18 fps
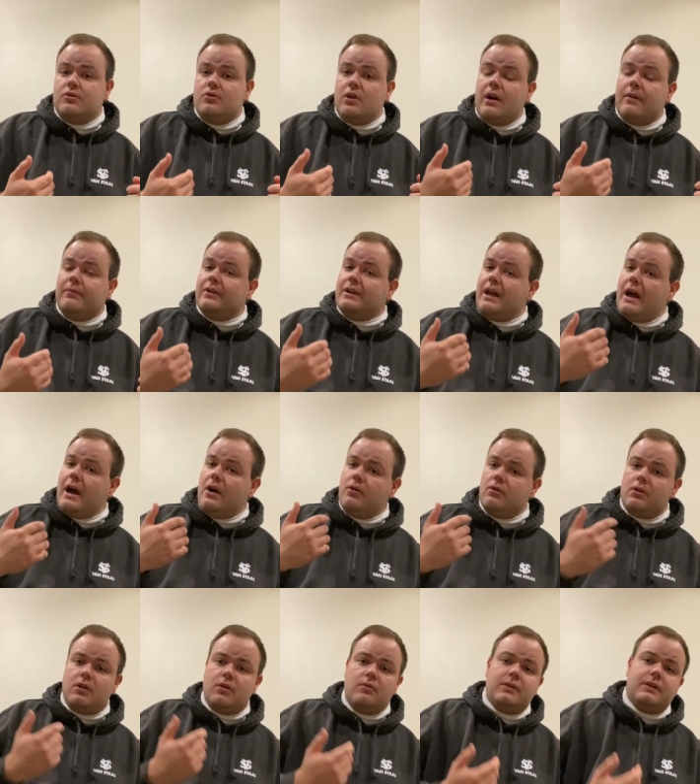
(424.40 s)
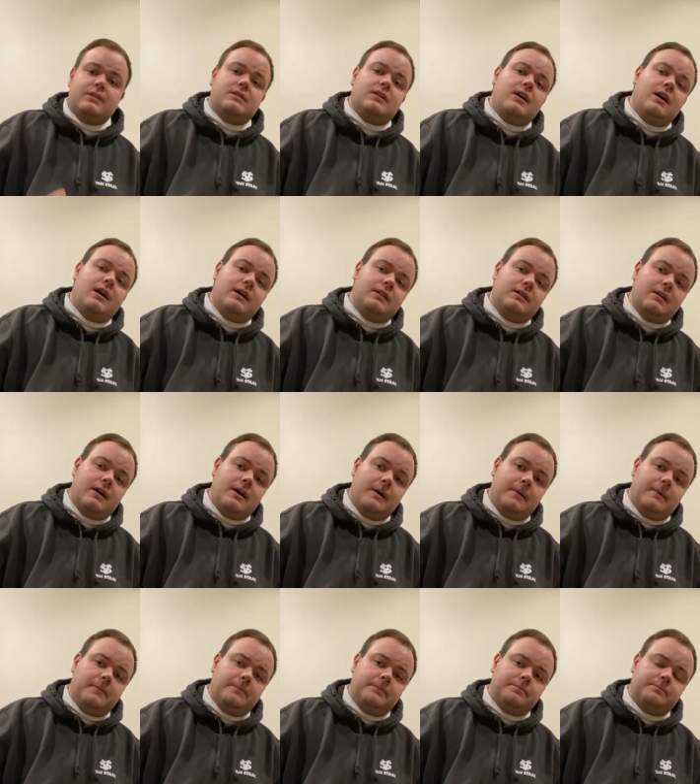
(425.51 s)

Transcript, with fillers: you have an outgoing tide now.